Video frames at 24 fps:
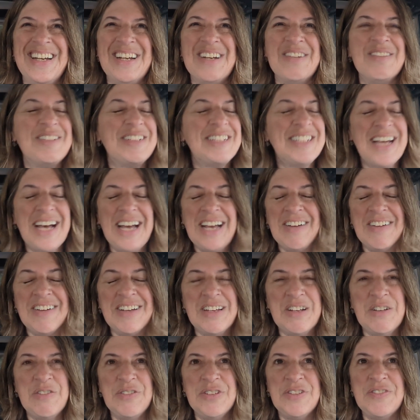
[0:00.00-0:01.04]
Retiring
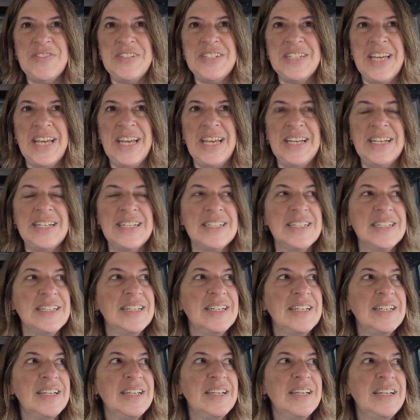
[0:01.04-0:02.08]
at 58
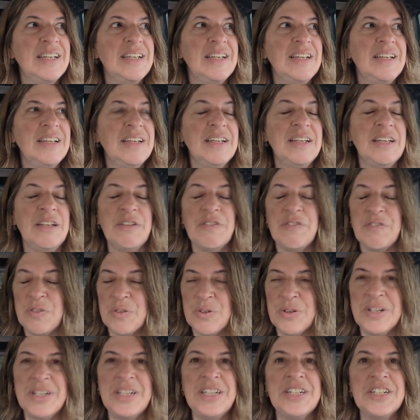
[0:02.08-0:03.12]
in
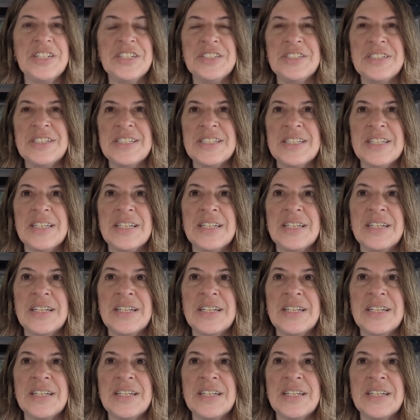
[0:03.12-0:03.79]
four years.